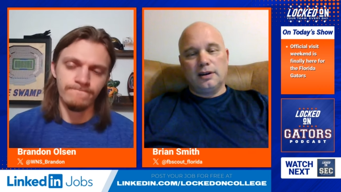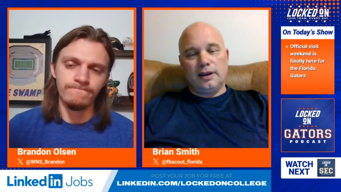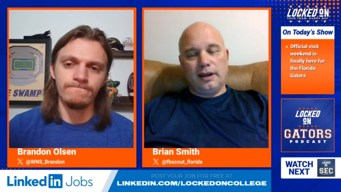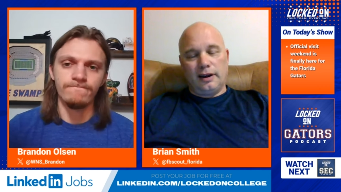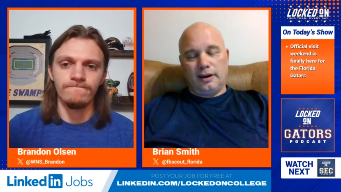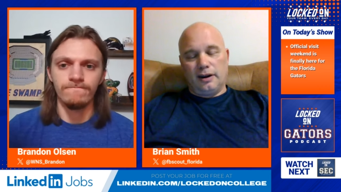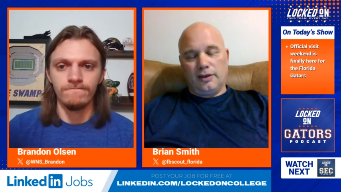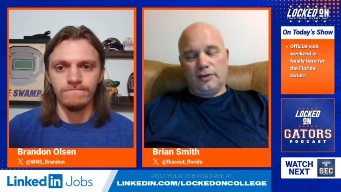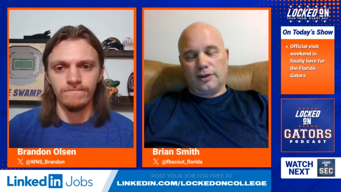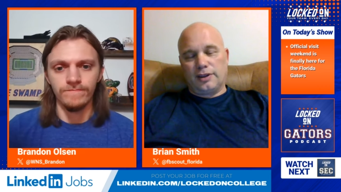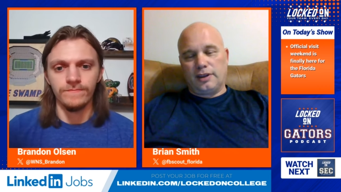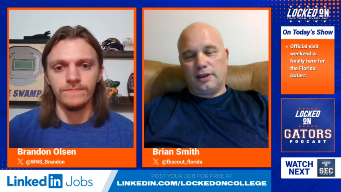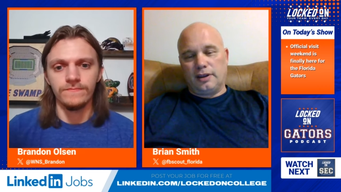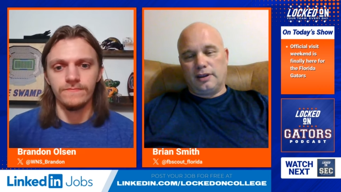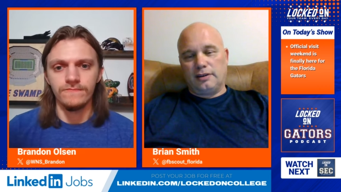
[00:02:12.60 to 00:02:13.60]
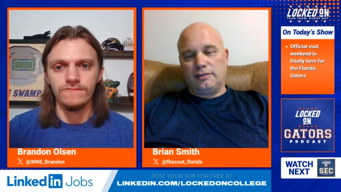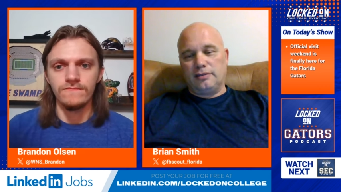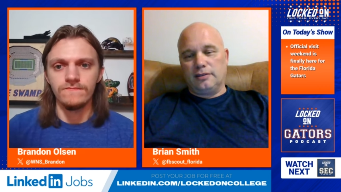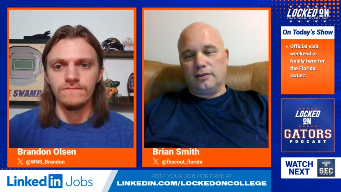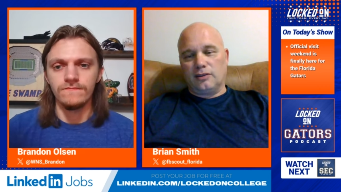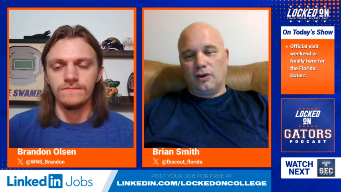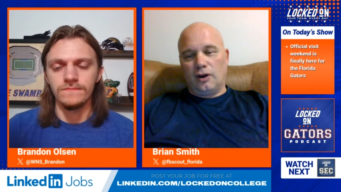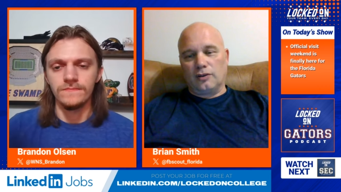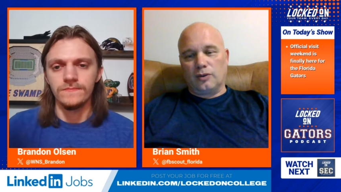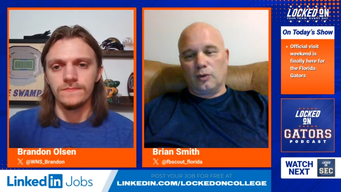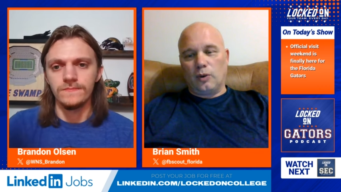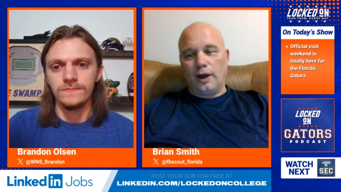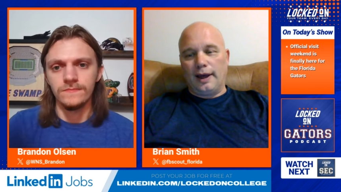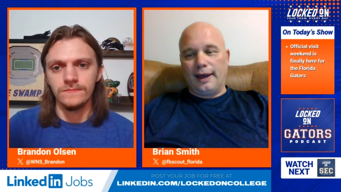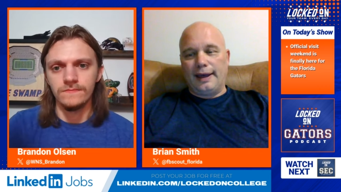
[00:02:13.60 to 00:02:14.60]
Speaker 1: And another kid along the
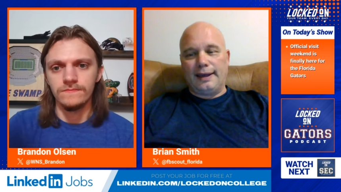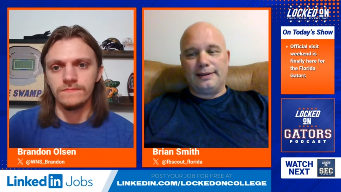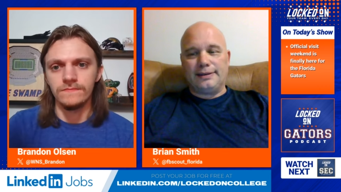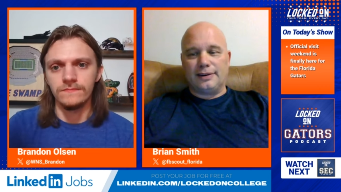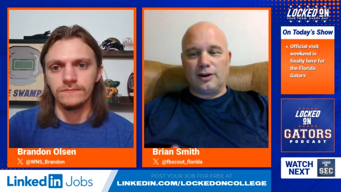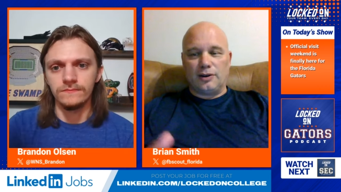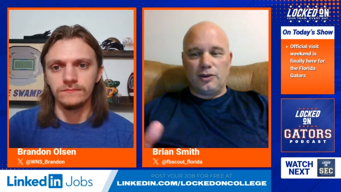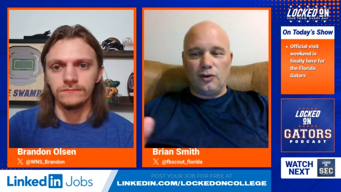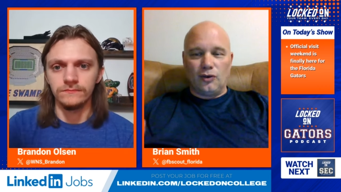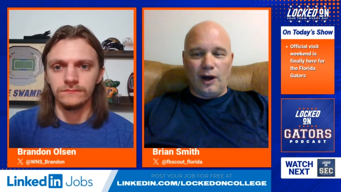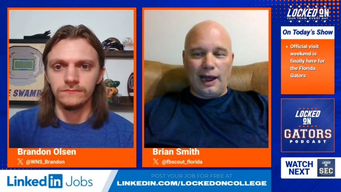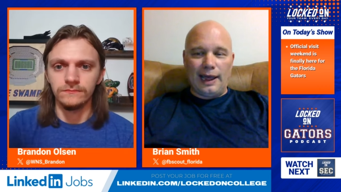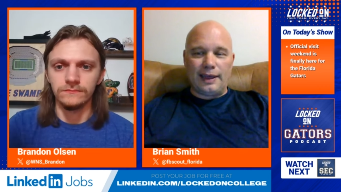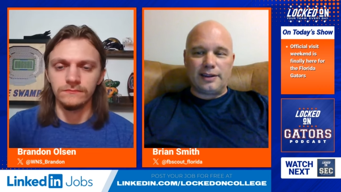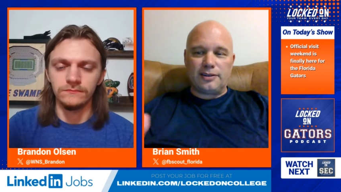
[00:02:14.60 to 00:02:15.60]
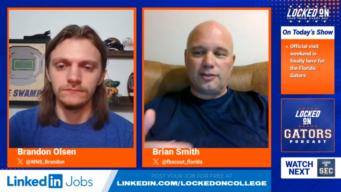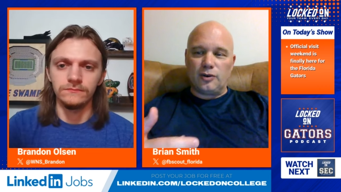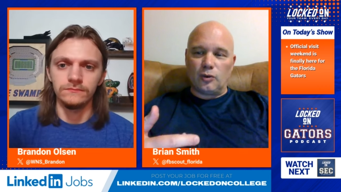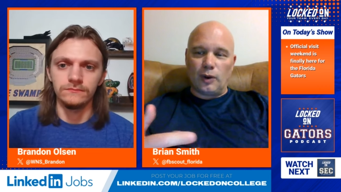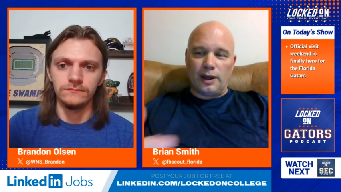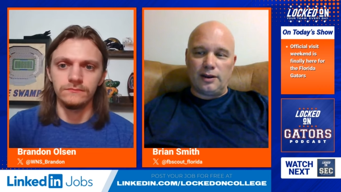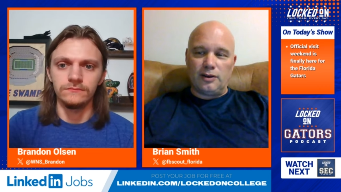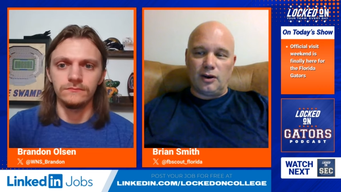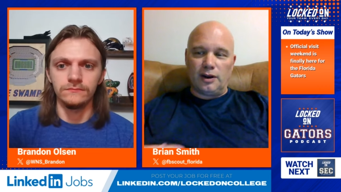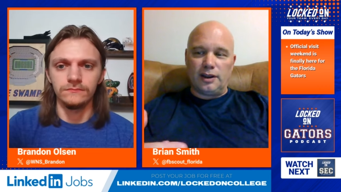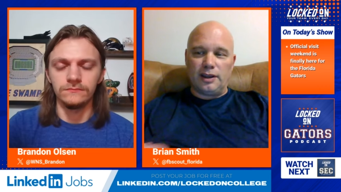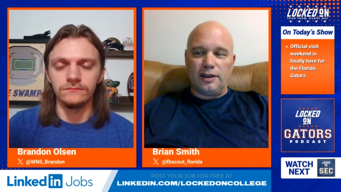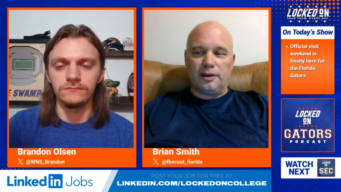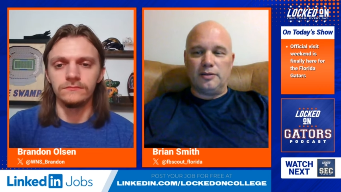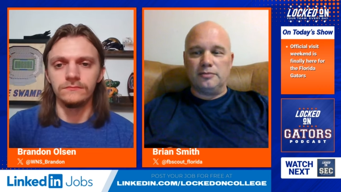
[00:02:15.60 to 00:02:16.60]
way, you know, you like, you're waiting on
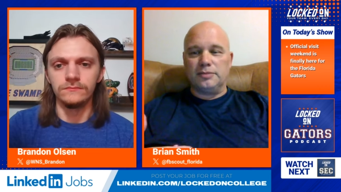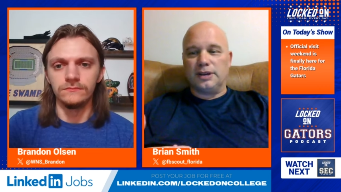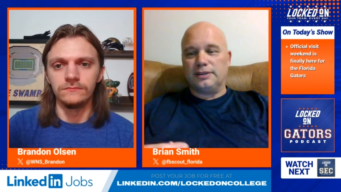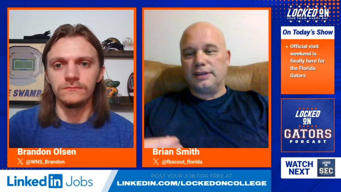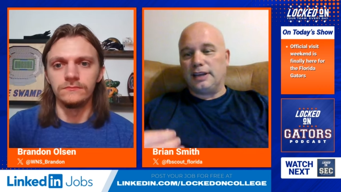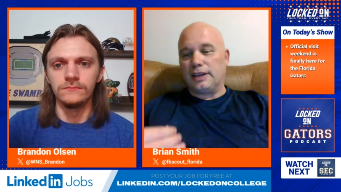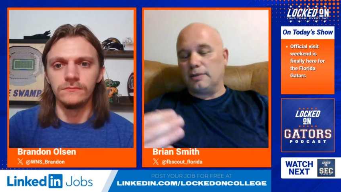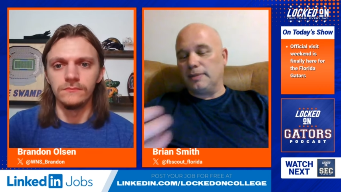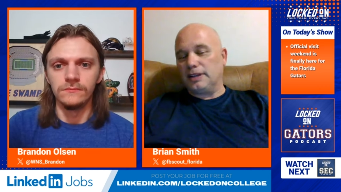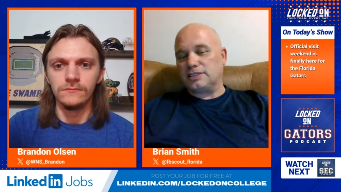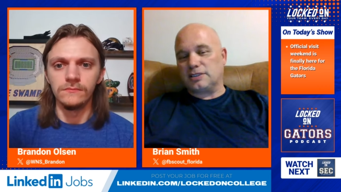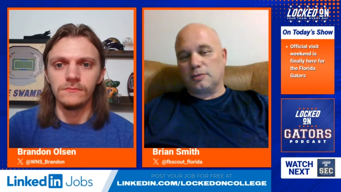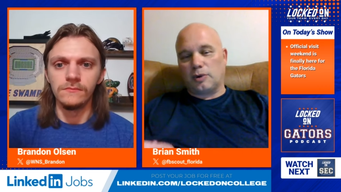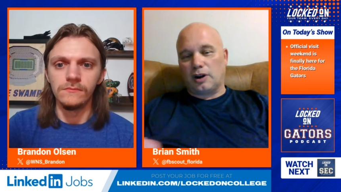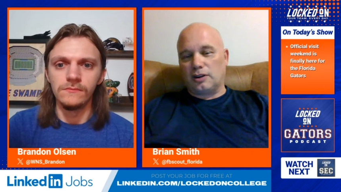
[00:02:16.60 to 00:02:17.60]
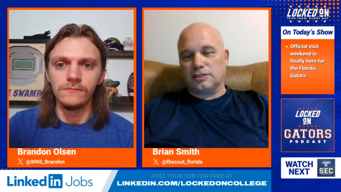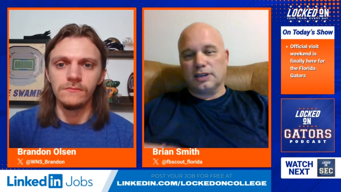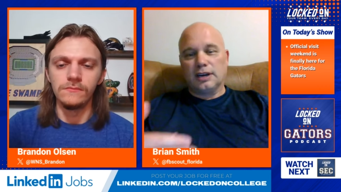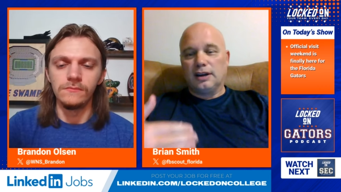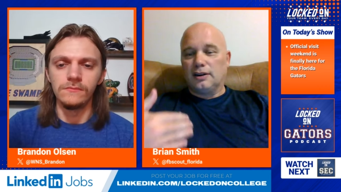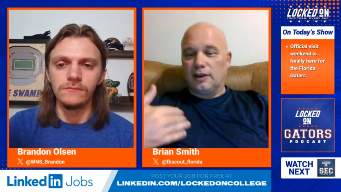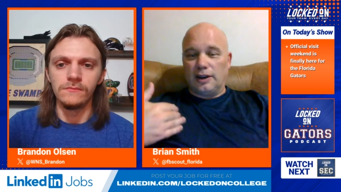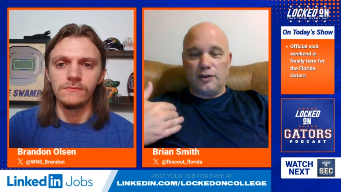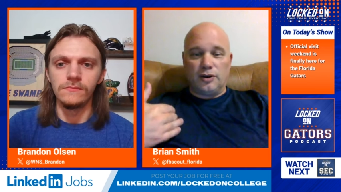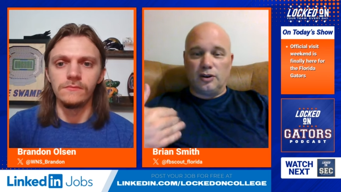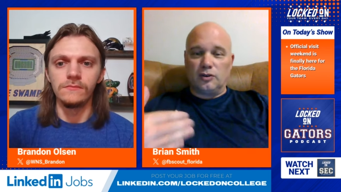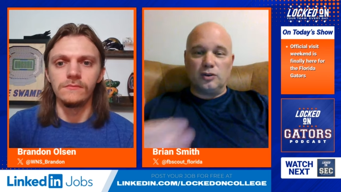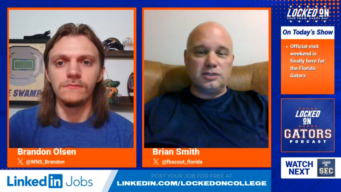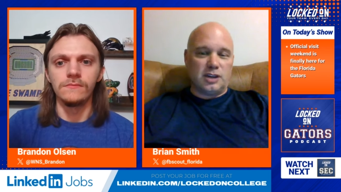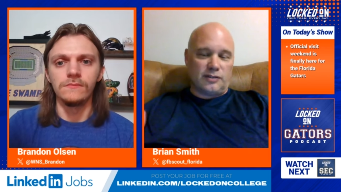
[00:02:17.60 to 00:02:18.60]
him, but he commits somewhere else. Like you can
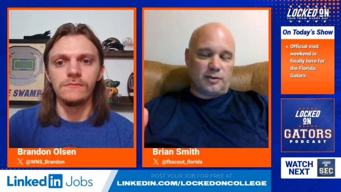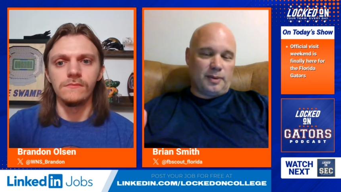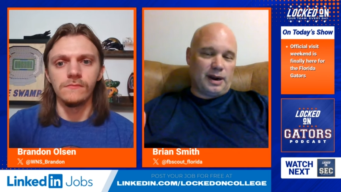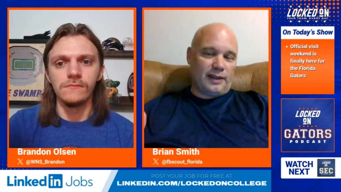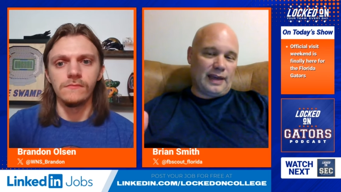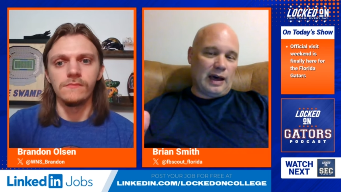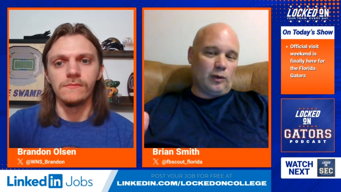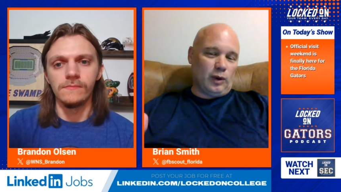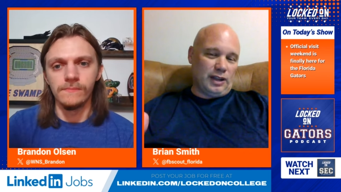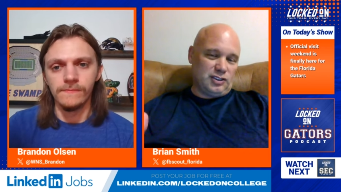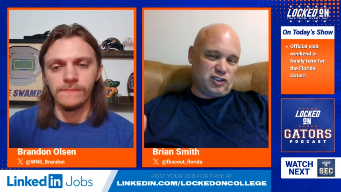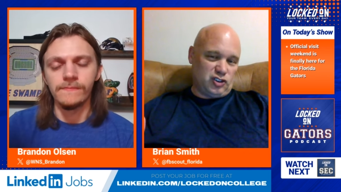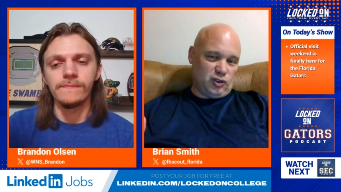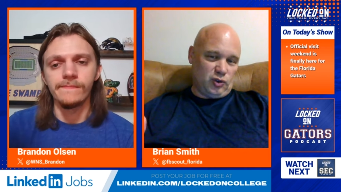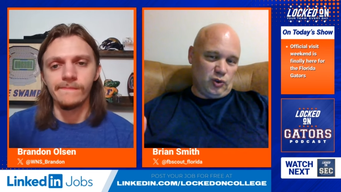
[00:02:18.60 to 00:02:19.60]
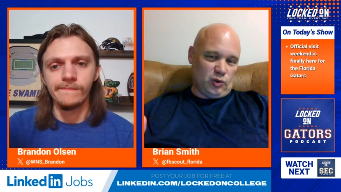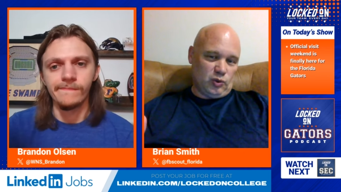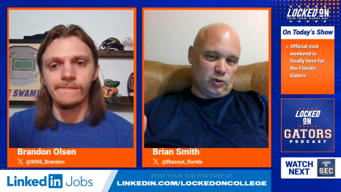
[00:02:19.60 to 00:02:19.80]
lose everybody that way too.